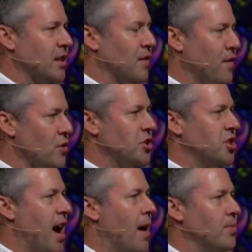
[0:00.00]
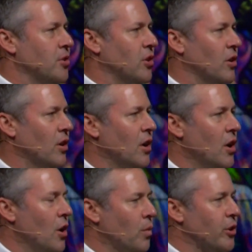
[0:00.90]
in the first chapter,
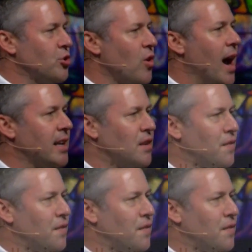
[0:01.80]
when they're trying to